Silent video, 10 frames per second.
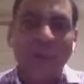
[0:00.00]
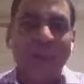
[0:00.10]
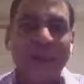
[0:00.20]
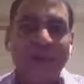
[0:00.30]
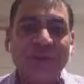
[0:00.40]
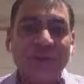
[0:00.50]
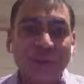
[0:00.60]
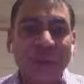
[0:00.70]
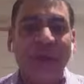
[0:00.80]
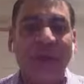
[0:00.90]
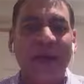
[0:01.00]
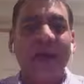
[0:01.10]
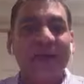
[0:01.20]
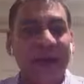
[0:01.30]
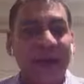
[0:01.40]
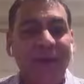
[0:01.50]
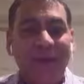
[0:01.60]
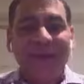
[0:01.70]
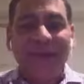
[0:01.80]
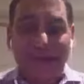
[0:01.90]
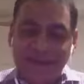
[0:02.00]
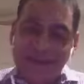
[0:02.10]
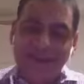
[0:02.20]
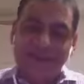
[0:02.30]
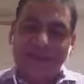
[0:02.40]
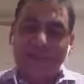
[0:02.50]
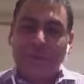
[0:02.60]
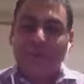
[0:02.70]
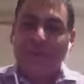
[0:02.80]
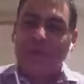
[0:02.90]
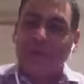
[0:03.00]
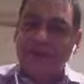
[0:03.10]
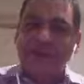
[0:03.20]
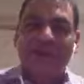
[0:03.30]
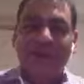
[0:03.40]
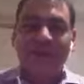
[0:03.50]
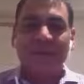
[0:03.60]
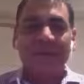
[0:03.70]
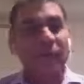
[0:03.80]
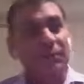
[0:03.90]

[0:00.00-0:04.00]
We can do that. Now I can take this 3D thing and stick it in the mouth.